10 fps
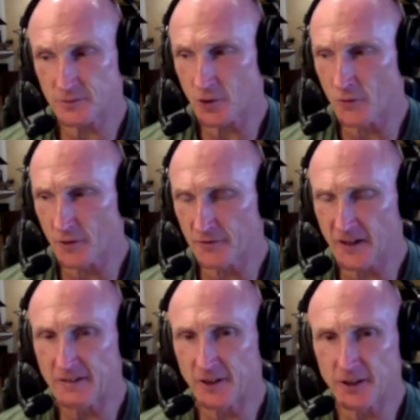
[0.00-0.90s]
over
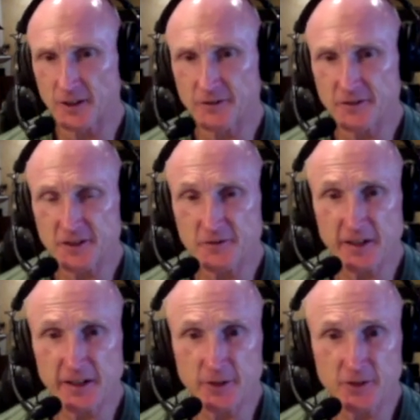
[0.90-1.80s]
five hundred fifty
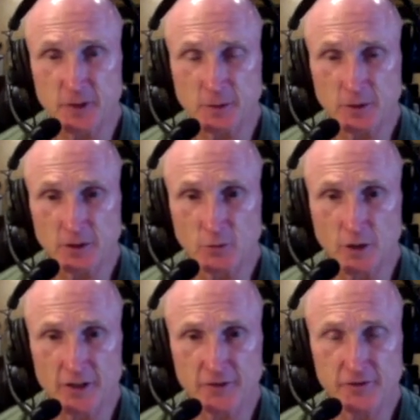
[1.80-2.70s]
videos people can
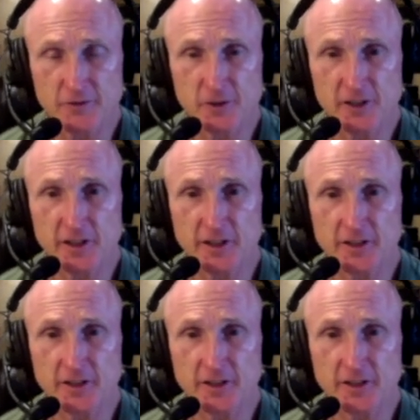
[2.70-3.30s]
watch for free,